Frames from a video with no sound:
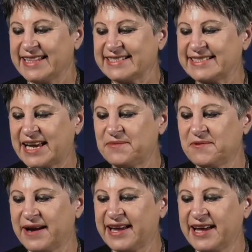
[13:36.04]
the same
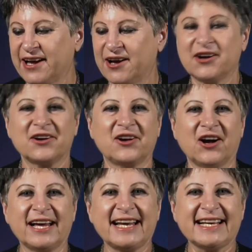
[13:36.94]
way
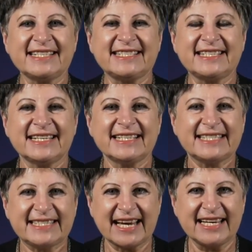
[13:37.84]
God has
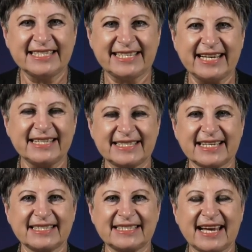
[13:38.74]
sent
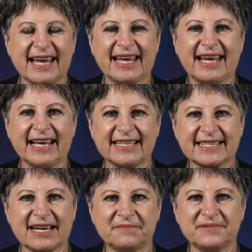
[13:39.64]
Jesus, he has
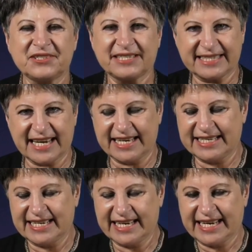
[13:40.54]
come to
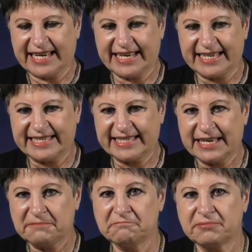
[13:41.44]
send
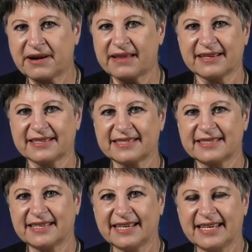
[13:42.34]
his
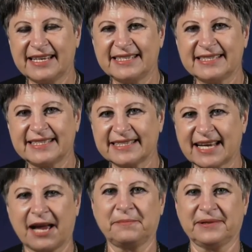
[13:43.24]
brothers, his
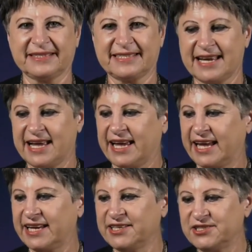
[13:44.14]
disciples,
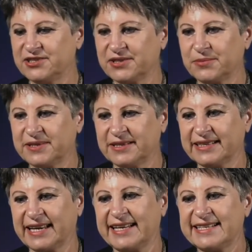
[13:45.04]
into the
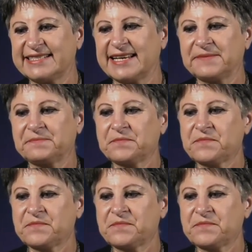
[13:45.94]
world. And he said,